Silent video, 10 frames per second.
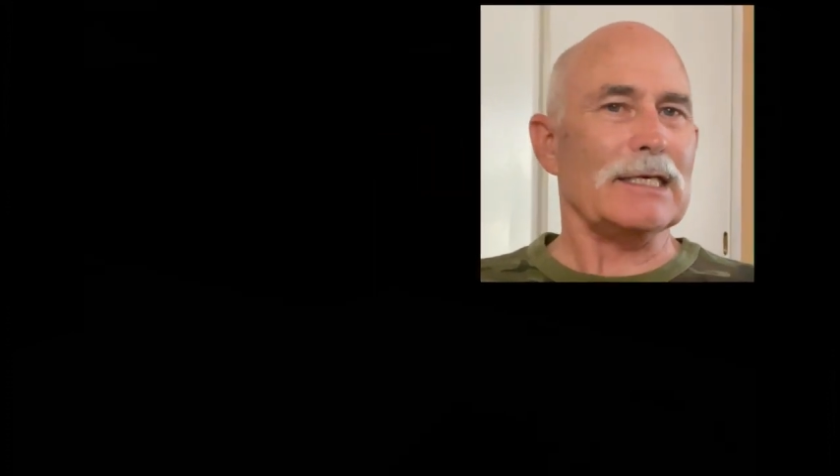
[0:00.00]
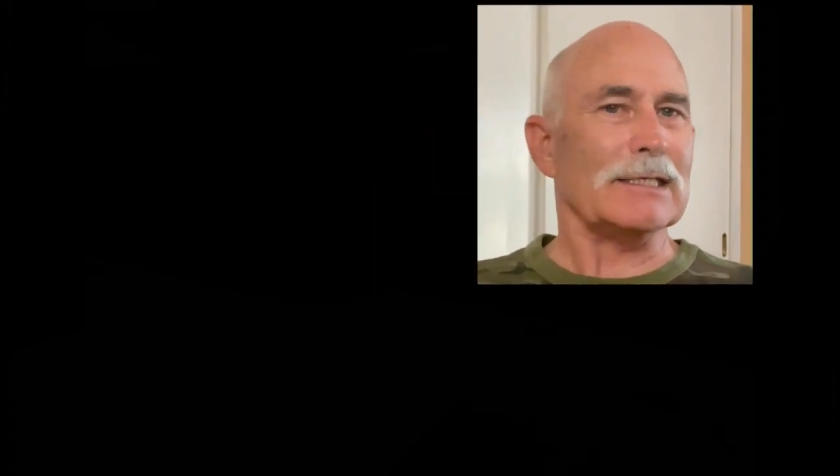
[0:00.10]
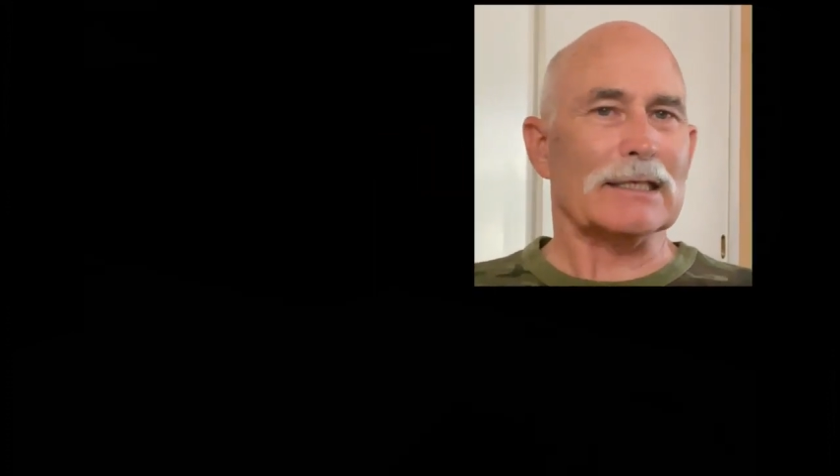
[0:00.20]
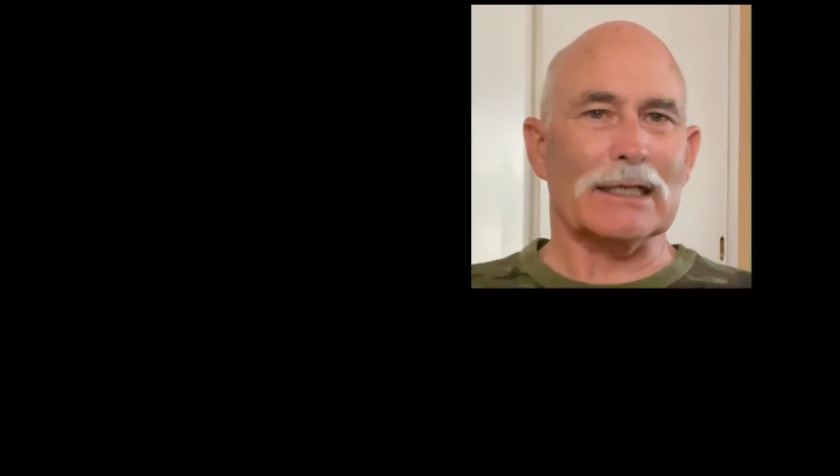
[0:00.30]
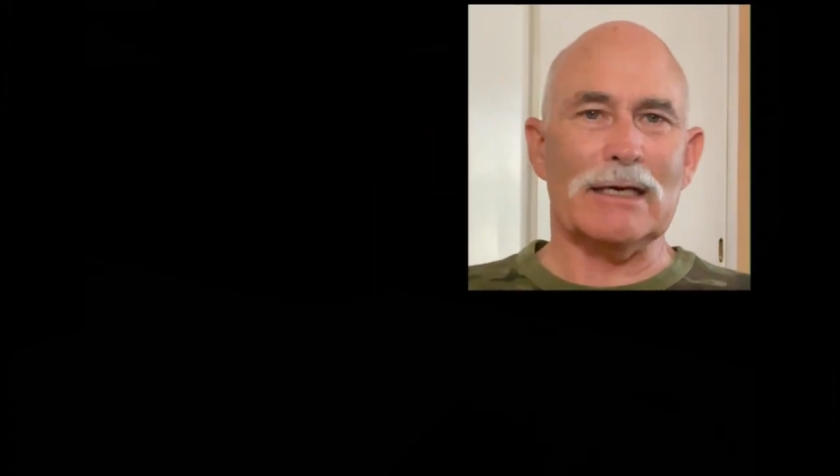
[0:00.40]

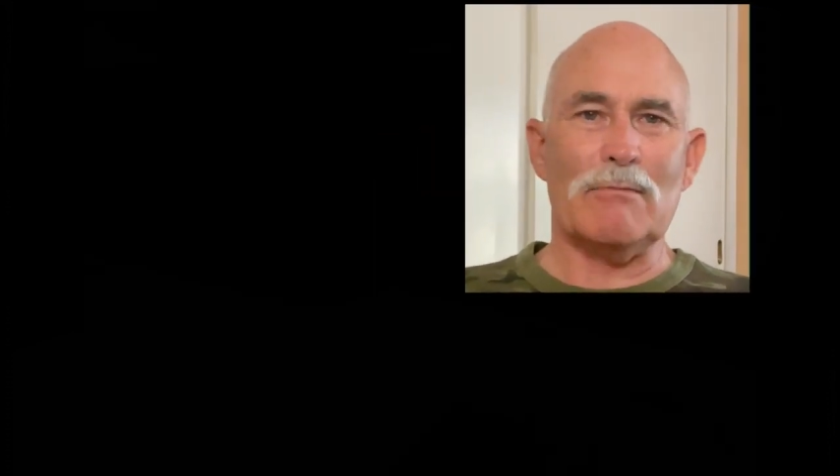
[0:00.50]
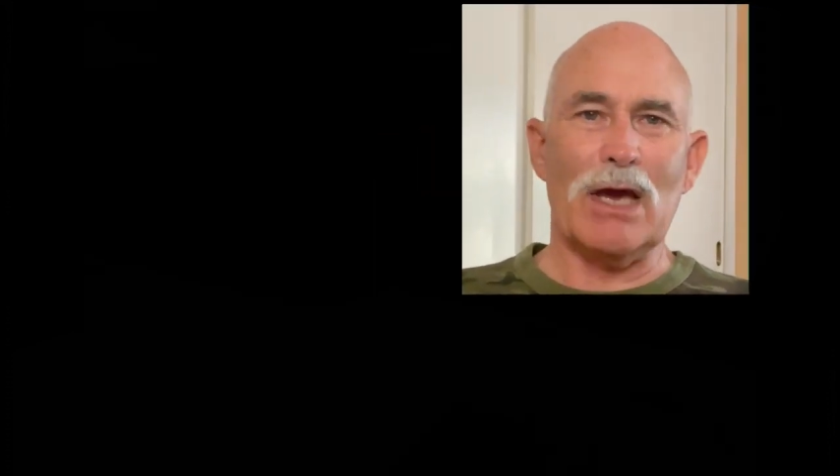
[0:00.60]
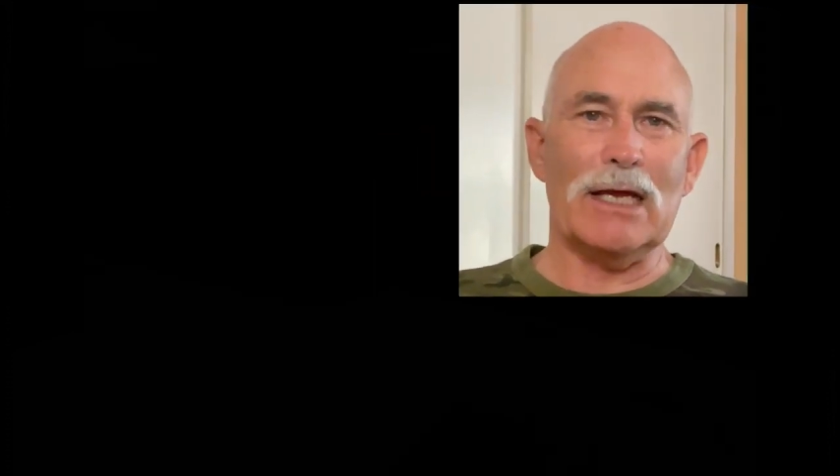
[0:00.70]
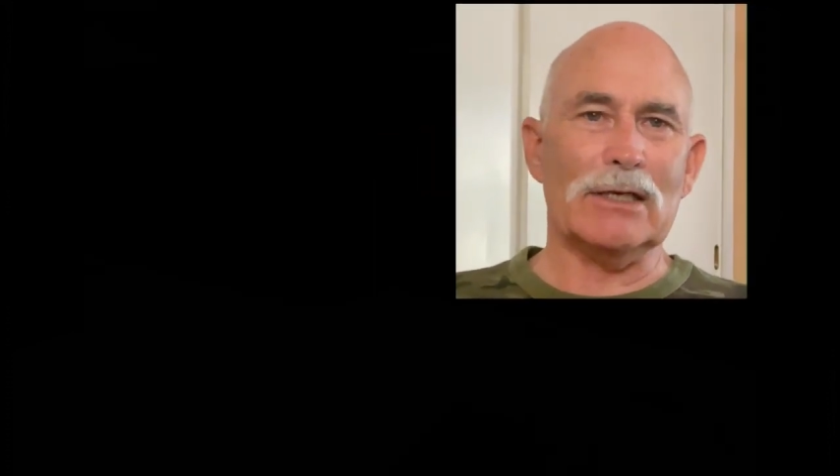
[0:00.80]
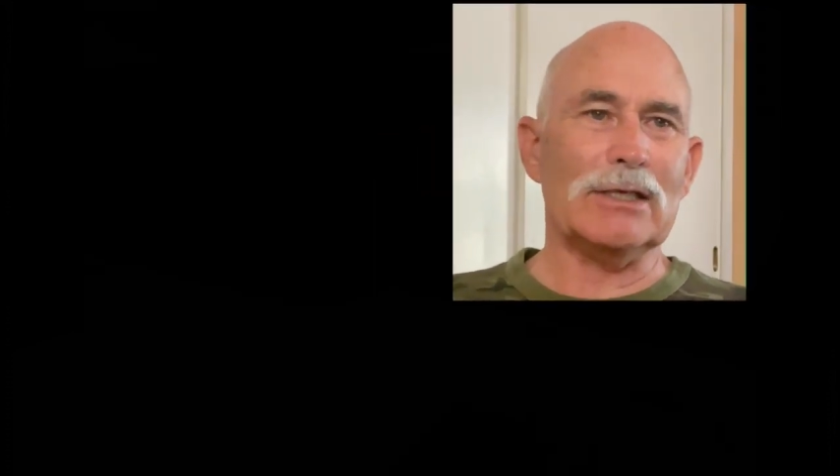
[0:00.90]
easily
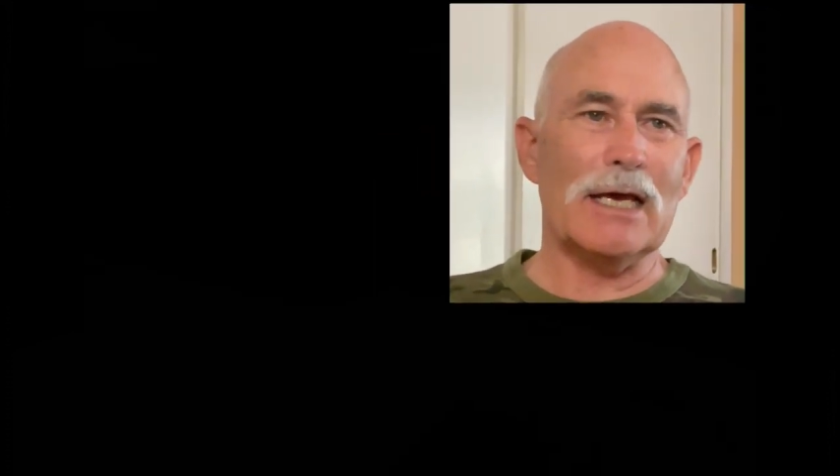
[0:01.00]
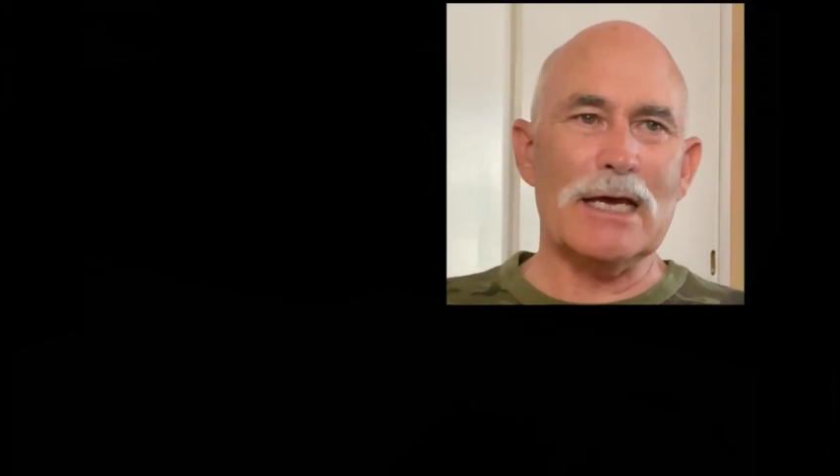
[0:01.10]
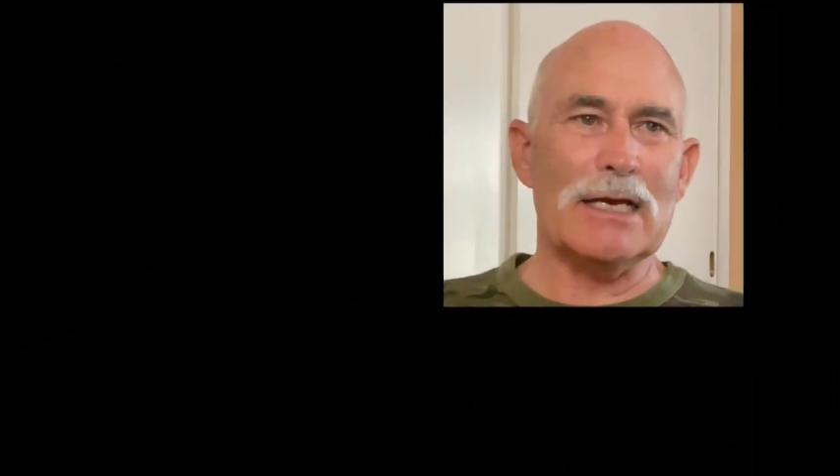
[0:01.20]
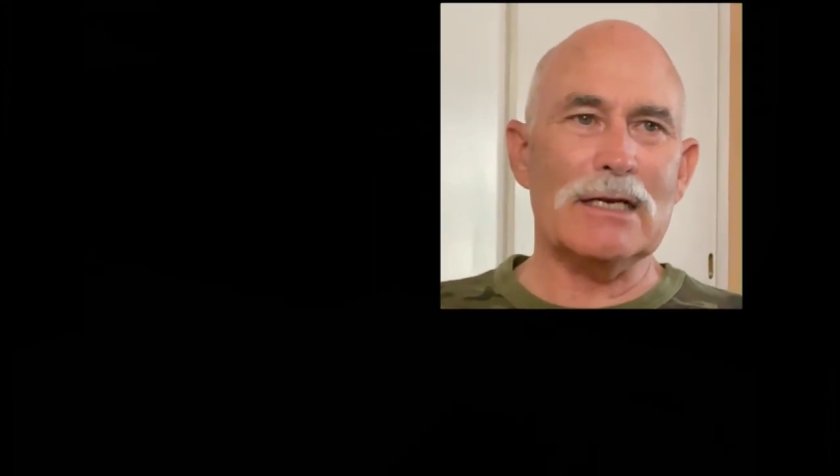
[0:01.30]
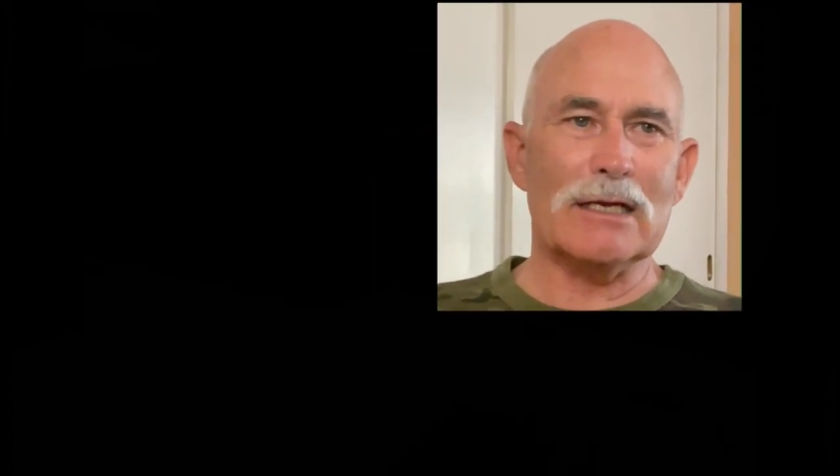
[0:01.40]

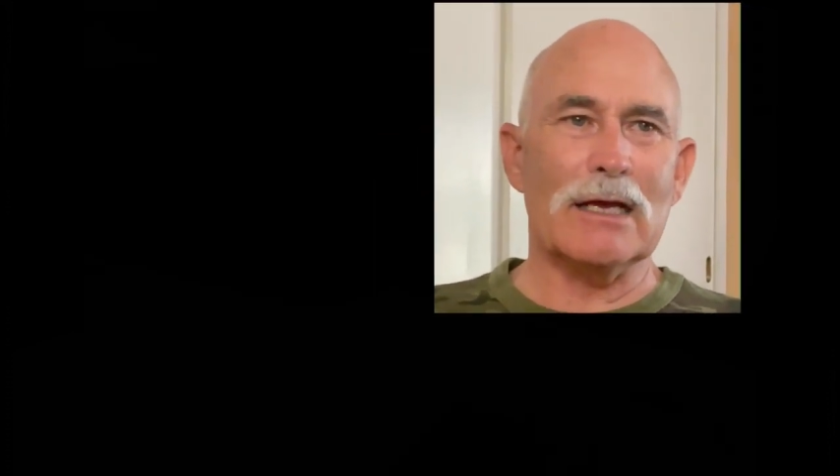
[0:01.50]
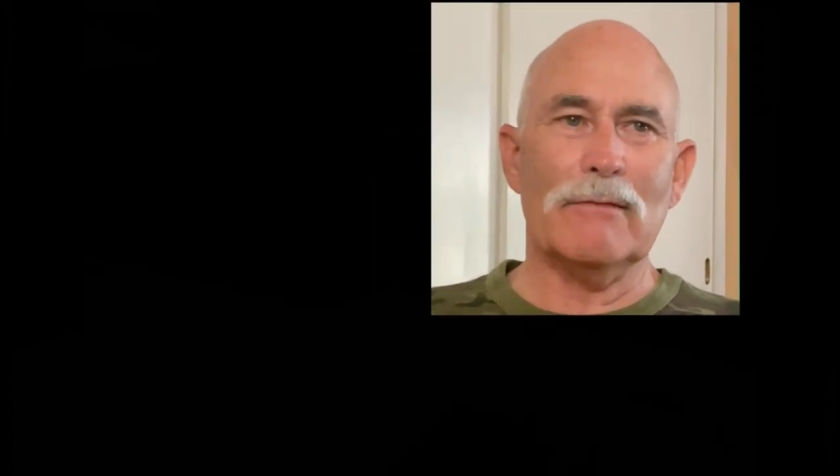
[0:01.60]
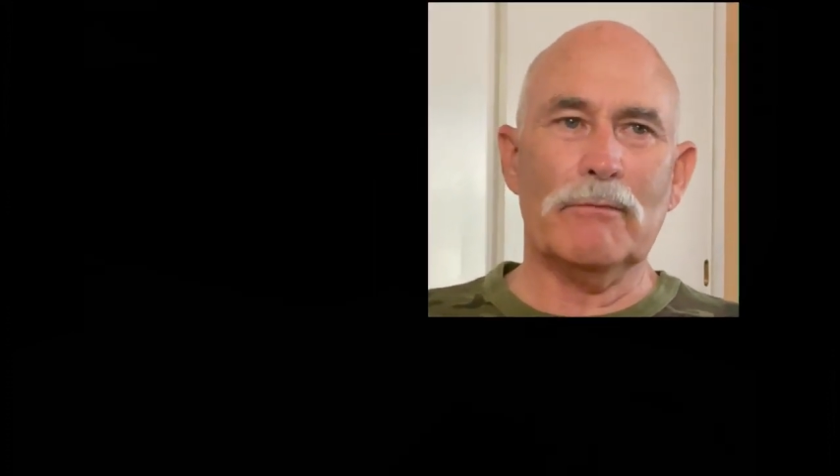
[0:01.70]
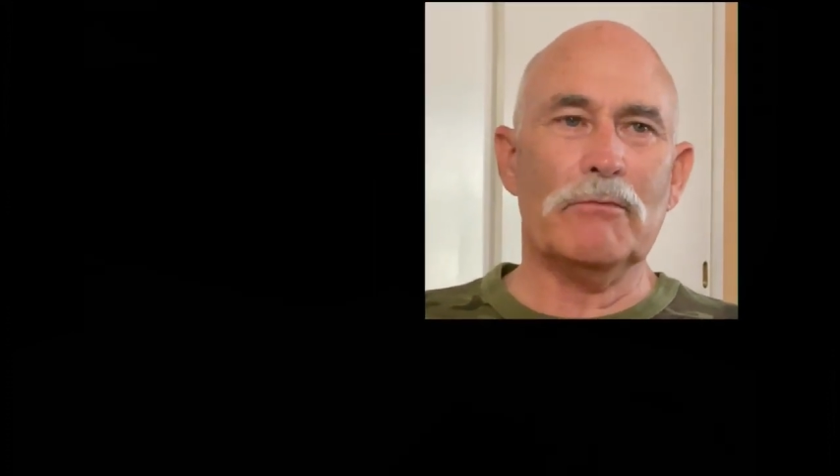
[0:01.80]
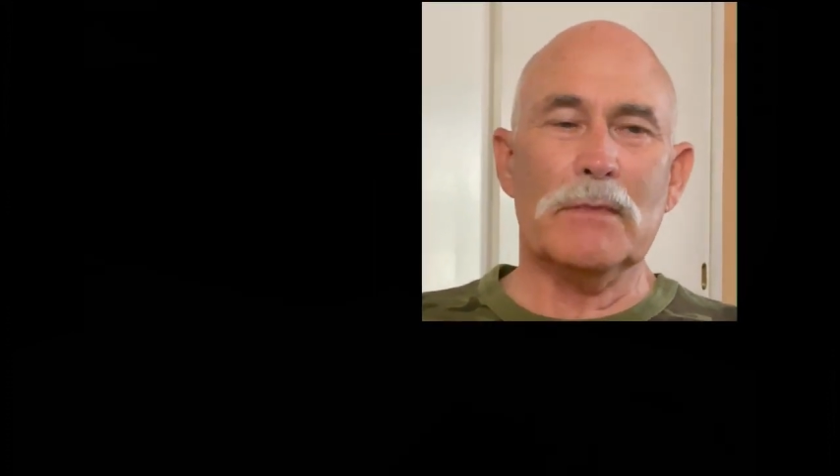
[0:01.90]

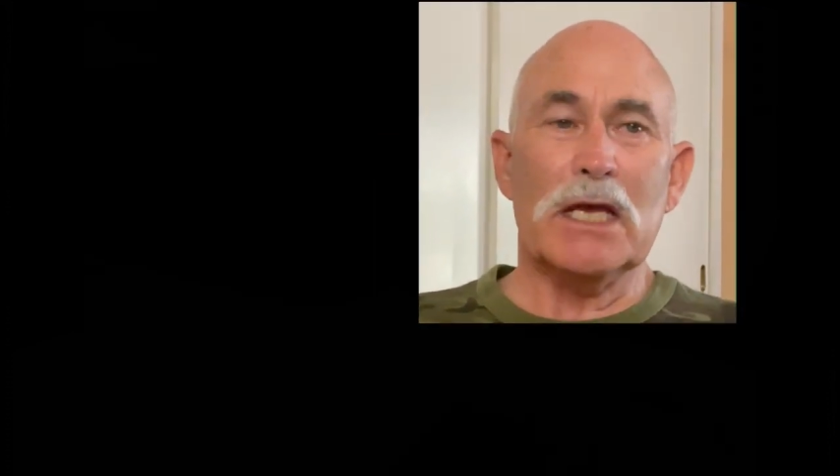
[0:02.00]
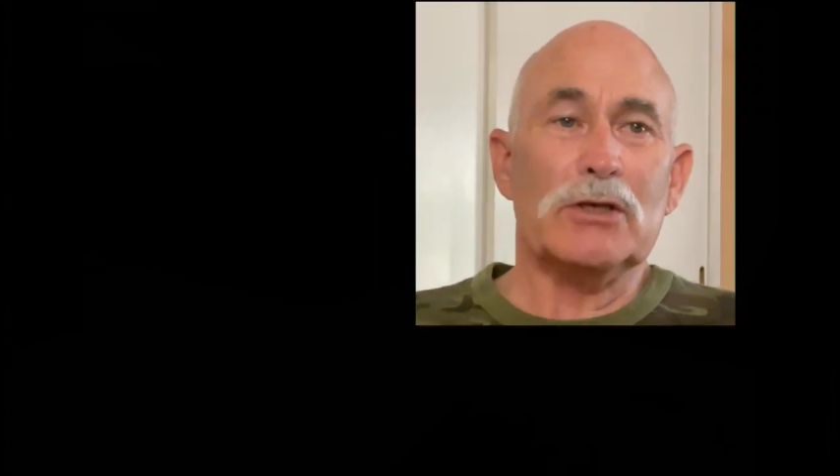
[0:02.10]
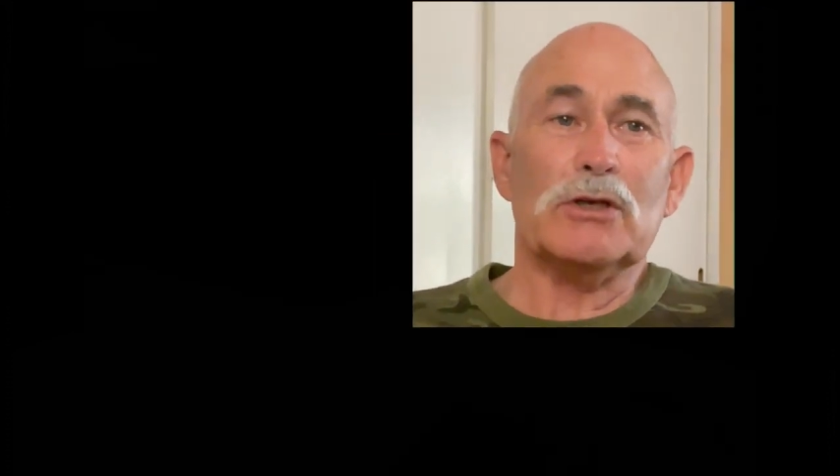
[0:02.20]
maintained.